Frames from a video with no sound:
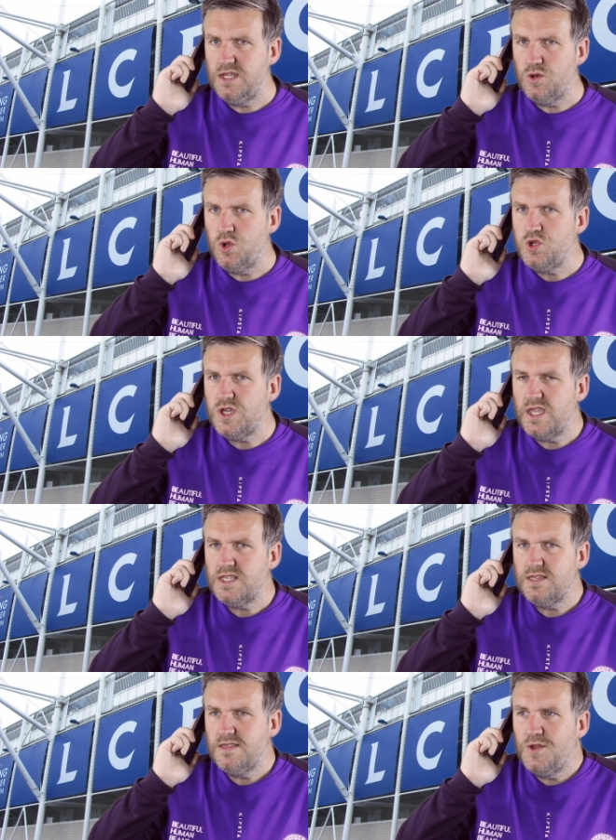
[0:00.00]
You know, who do you
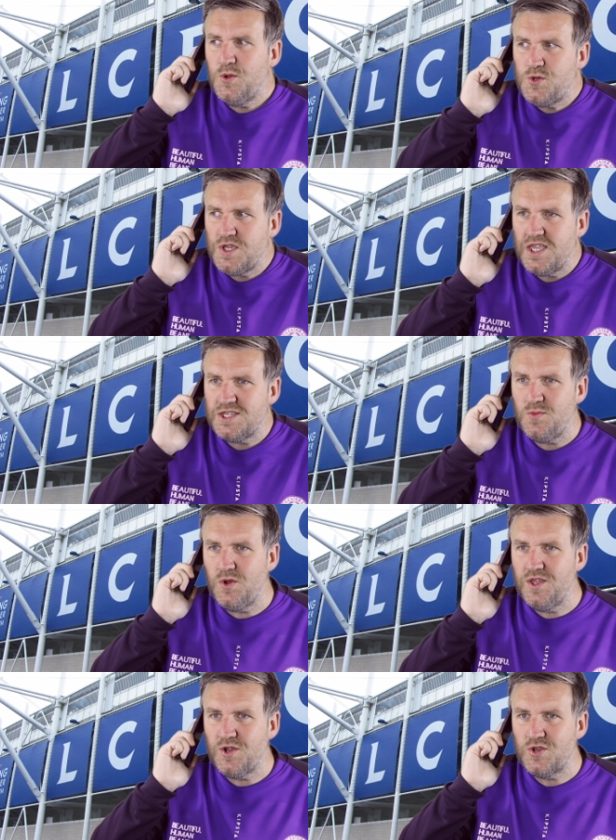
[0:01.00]
think is the
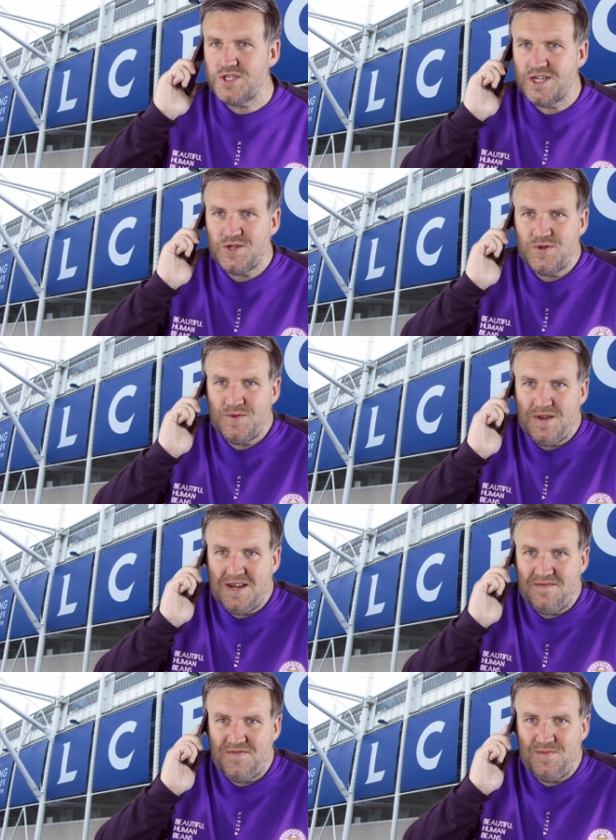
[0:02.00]
one that got 600
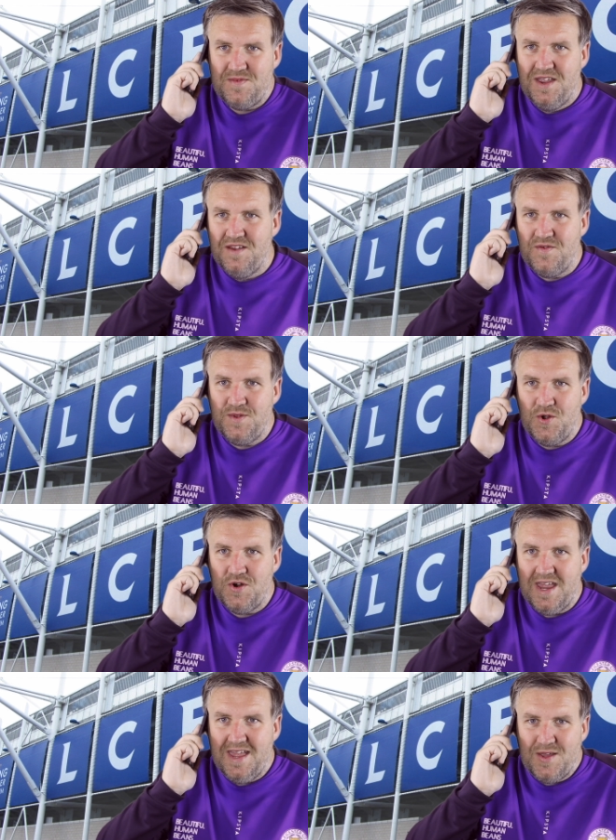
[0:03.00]
million from
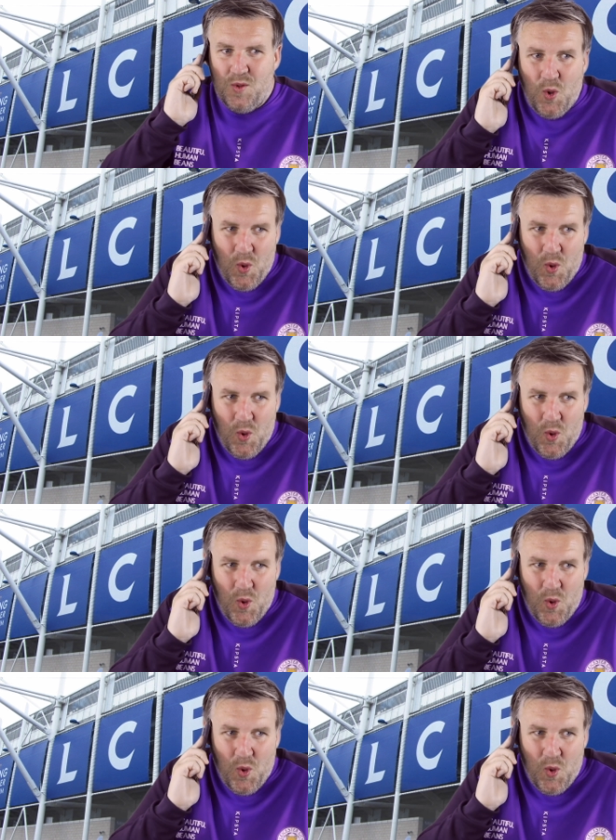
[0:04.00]
your gang?